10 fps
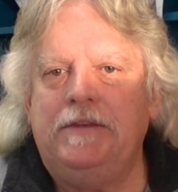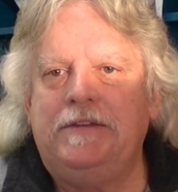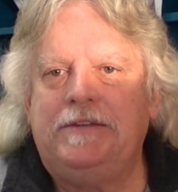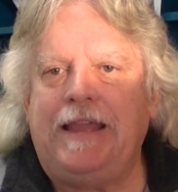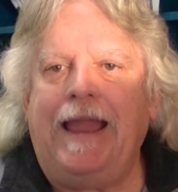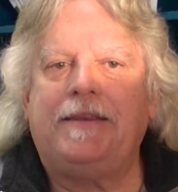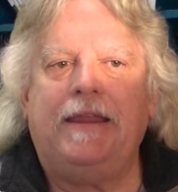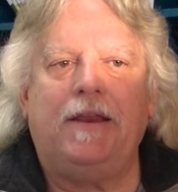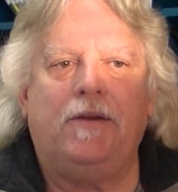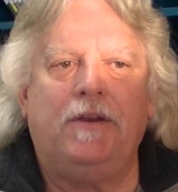Zach
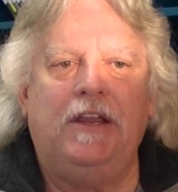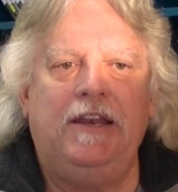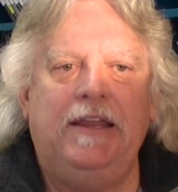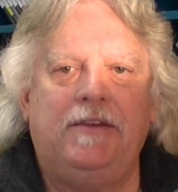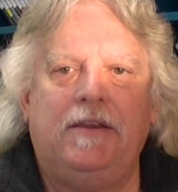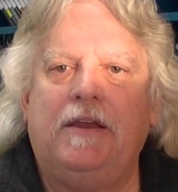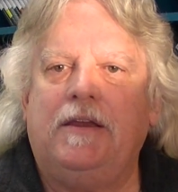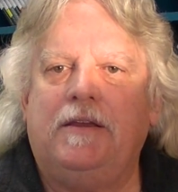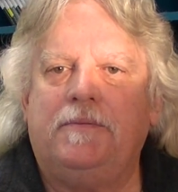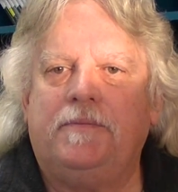taking on Elisha,
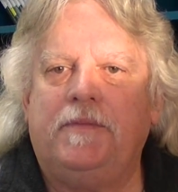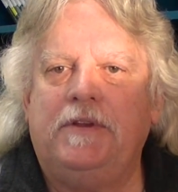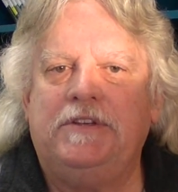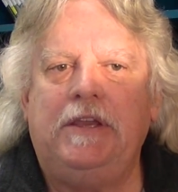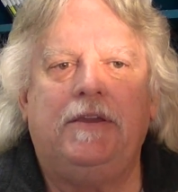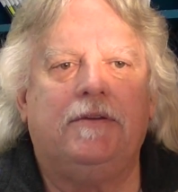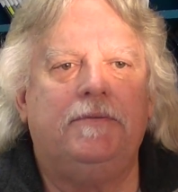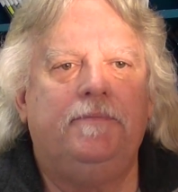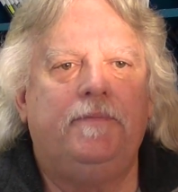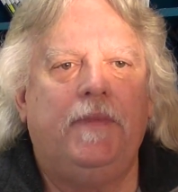uh, Ezekiel.